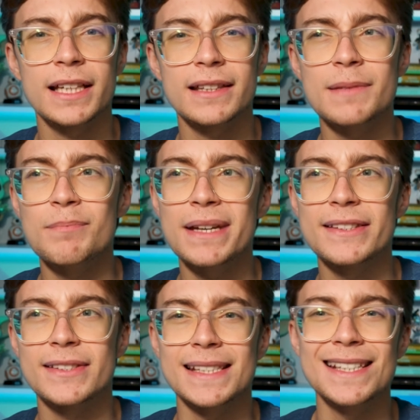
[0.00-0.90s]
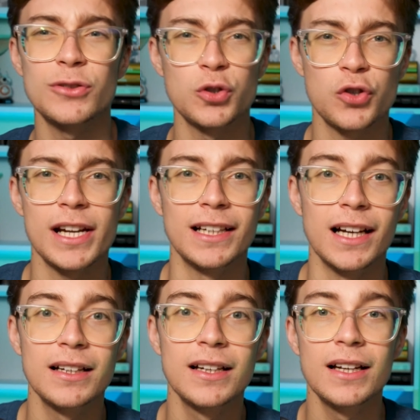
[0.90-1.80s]
out like the mid-season
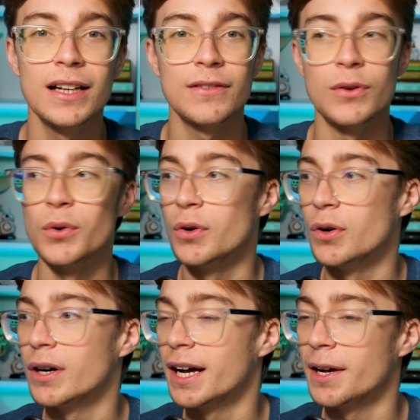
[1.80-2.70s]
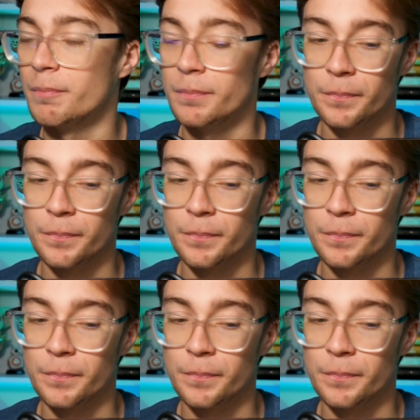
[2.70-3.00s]
trailer for